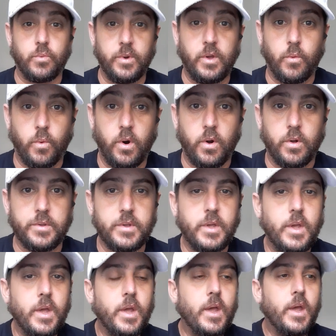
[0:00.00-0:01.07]
real world,
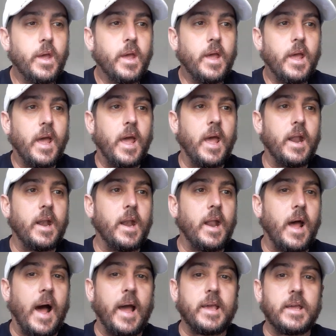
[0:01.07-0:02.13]
and
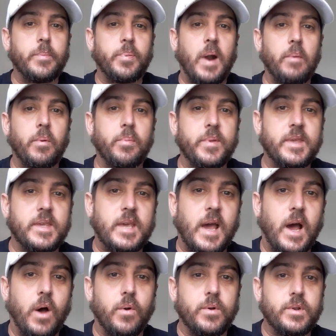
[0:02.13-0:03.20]
I could probably
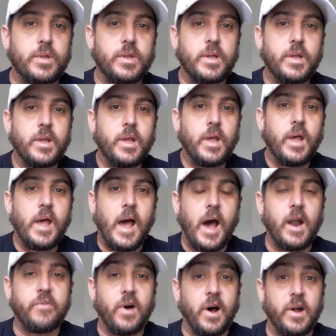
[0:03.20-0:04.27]
count
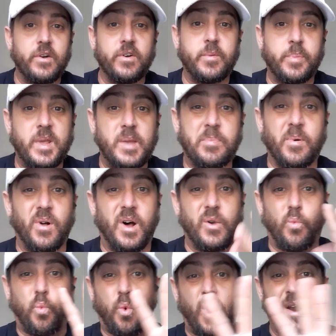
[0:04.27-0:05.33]
out of 100 people
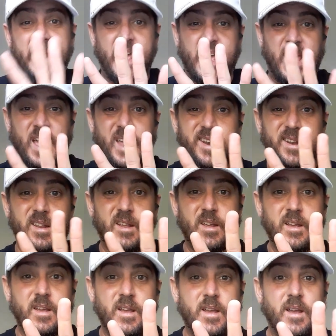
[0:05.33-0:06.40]
on one hand
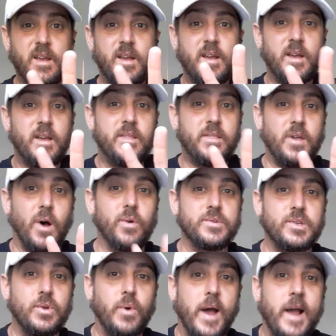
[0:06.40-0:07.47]

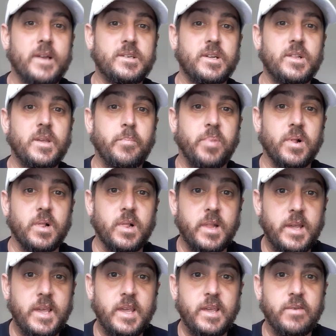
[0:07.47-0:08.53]
those who actually
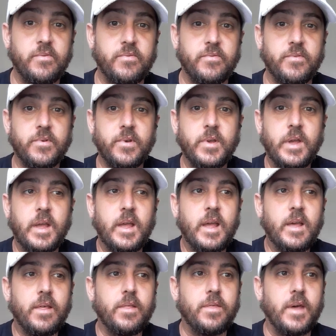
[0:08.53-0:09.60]
believe
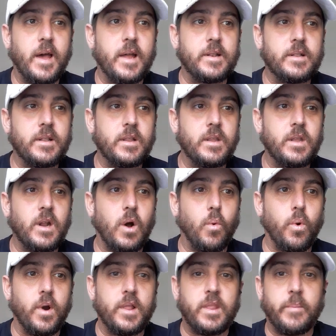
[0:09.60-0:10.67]
that
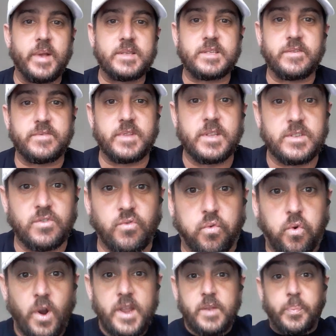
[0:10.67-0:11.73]
we're in the midst of this
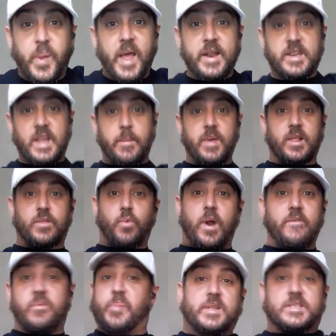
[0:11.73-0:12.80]
great pandemic where
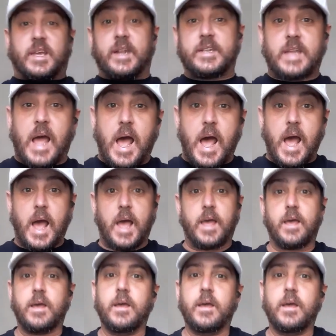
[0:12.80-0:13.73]
everybody's going to die.